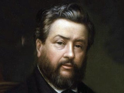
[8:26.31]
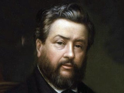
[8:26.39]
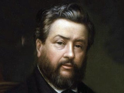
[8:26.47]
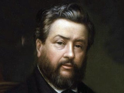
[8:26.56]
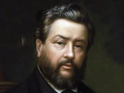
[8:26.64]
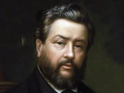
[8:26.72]

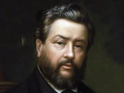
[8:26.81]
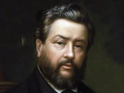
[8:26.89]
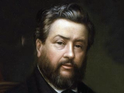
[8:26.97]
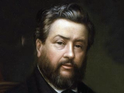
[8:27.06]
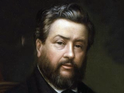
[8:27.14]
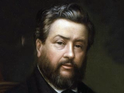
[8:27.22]

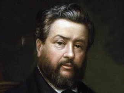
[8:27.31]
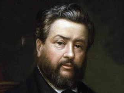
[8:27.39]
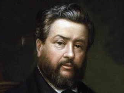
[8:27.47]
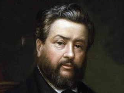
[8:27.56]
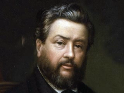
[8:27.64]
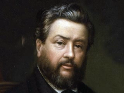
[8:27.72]

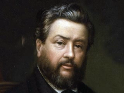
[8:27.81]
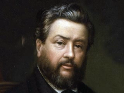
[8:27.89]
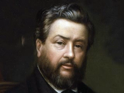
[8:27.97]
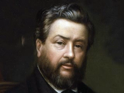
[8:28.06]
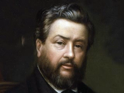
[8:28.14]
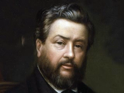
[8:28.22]

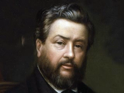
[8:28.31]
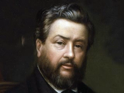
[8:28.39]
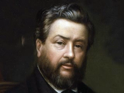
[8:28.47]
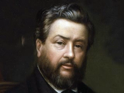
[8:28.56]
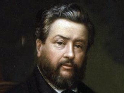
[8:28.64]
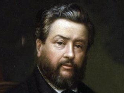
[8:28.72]

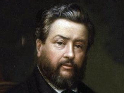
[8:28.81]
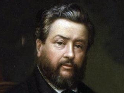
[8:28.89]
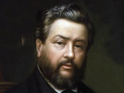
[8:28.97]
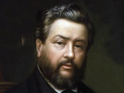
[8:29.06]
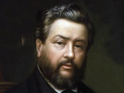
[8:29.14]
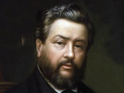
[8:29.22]

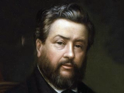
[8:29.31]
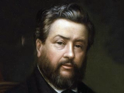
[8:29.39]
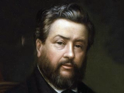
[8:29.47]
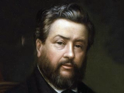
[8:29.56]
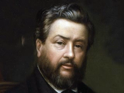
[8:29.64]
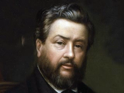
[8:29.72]

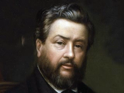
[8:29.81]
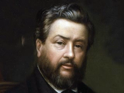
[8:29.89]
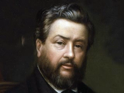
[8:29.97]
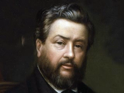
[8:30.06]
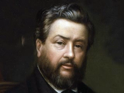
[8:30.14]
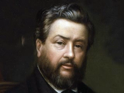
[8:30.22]

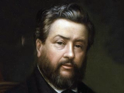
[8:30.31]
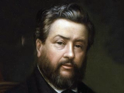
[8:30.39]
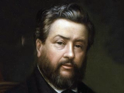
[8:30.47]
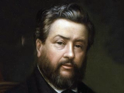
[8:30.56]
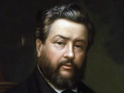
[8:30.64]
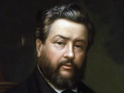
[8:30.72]

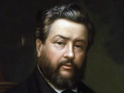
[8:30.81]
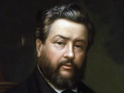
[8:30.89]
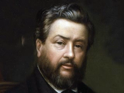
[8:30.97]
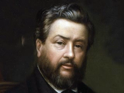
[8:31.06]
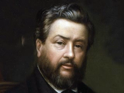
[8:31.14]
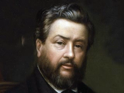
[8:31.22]

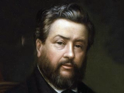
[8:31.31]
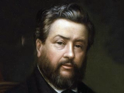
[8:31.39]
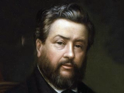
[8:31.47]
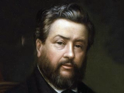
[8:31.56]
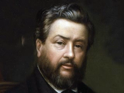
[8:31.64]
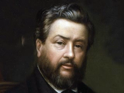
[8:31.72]

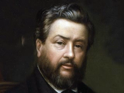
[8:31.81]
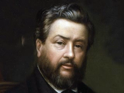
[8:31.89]
(no lip movement)